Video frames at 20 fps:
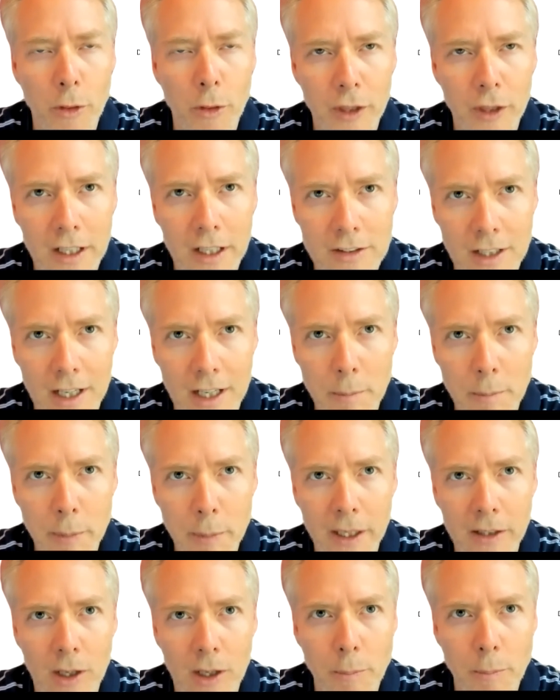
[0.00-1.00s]
of things that I
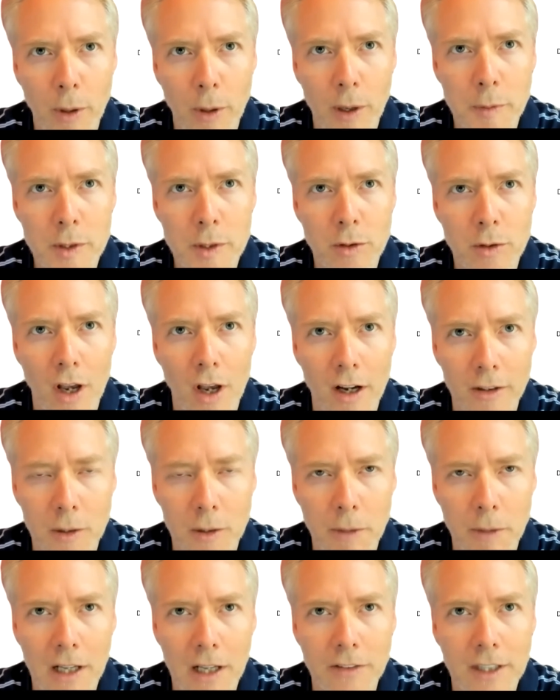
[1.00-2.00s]
picked up on when you talked
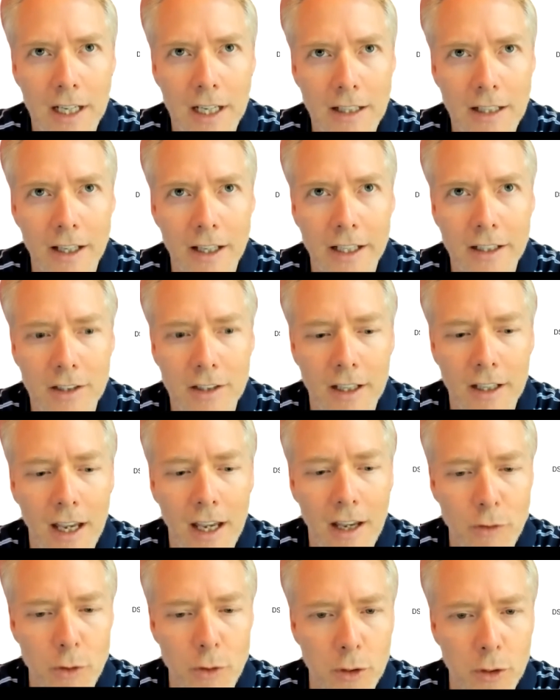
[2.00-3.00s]
about that I'd like to
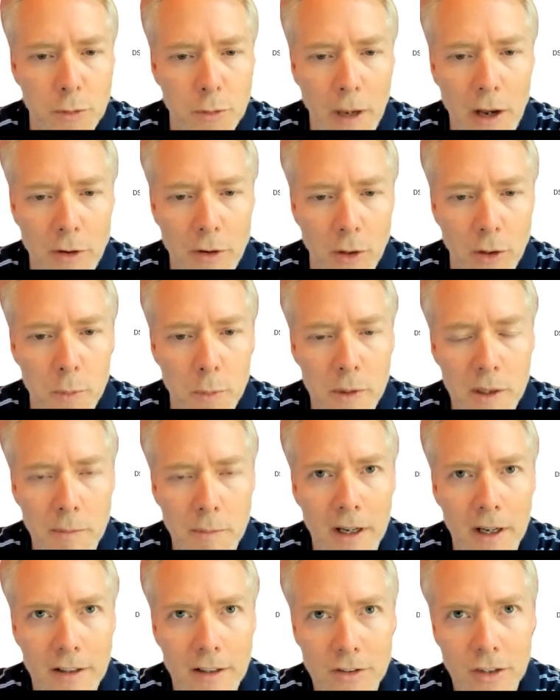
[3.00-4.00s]
have you expound a little bit
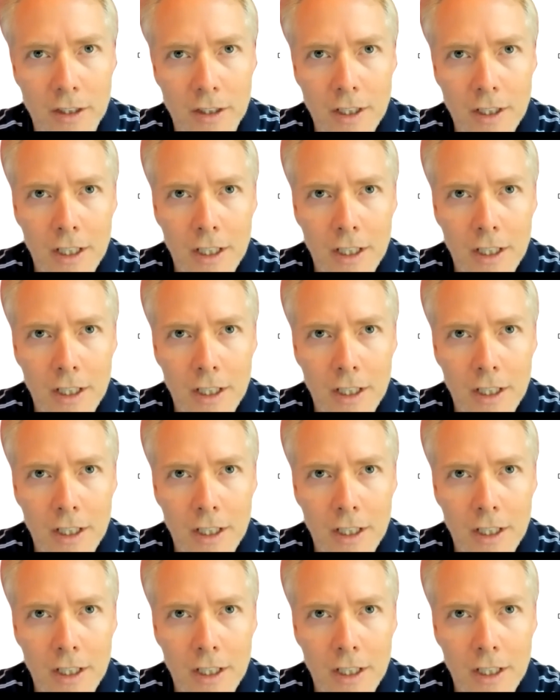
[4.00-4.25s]
about is